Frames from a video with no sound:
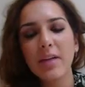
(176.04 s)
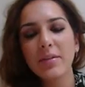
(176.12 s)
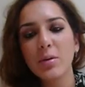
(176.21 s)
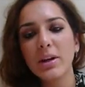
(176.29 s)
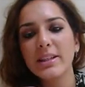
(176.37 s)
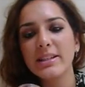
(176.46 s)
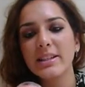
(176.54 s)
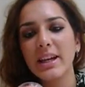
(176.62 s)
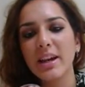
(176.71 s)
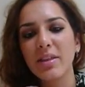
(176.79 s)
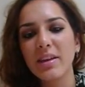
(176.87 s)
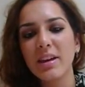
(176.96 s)
having oily
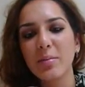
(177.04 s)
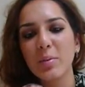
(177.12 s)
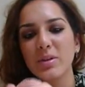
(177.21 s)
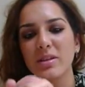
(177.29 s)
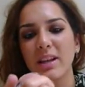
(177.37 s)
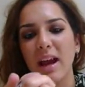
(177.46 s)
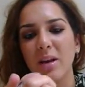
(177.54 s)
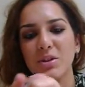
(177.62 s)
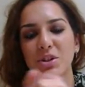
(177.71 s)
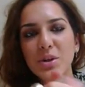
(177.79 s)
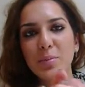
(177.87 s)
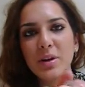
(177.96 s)
skin, I think it was now
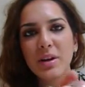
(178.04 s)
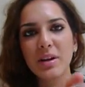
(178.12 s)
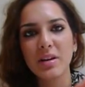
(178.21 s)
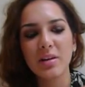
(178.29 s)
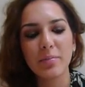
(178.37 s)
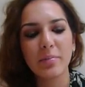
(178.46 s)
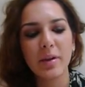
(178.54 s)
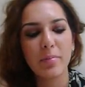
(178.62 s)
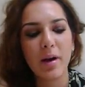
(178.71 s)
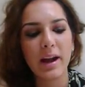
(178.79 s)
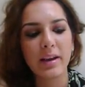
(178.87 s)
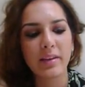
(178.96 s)
stupid me
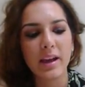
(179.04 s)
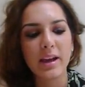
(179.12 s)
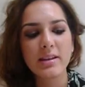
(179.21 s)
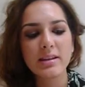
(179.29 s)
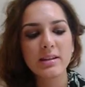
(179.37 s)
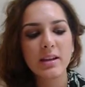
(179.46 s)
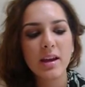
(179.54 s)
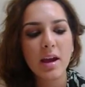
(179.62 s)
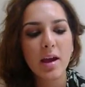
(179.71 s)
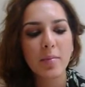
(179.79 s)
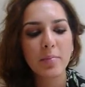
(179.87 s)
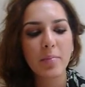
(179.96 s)
buying this,
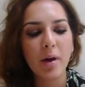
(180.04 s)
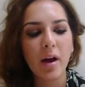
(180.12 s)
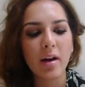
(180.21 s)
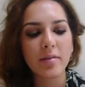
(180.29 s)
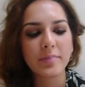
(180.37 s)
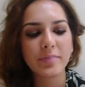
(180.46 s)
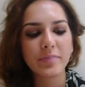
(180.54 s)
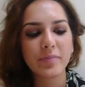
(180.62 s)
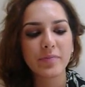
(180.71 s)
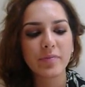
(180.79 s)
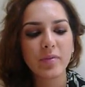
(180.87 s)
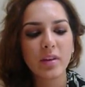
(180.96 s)
but
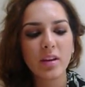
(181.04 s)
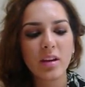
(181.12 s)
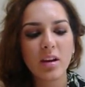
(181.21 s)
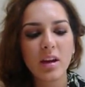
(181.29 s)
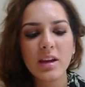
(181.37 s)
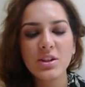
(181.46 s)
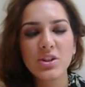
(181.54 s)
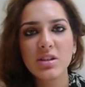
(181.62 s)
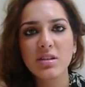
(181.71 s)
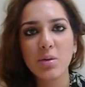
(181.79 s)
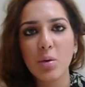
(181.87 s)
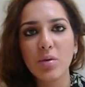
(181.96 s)
it's
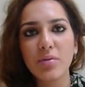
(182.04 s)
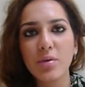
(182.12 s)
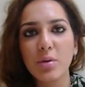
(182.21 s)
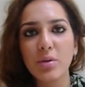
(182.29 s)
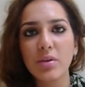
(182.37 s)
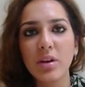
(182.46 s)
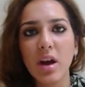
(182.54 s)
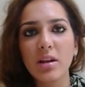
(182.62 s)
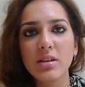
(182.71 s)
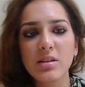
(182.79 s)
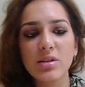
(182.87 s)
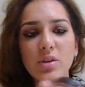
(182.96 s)
just awful. The
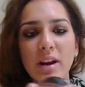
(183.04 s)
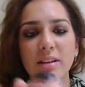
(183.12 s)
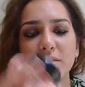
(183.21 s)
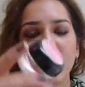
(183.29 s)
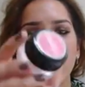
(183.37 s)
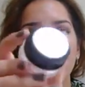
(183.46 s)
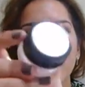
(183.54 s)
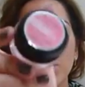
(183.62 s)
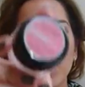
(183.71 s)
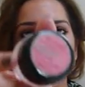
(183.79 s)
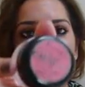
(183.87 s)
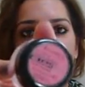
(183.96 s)
colour doesn't transfer at
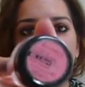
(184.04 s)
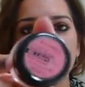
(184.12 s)
all on your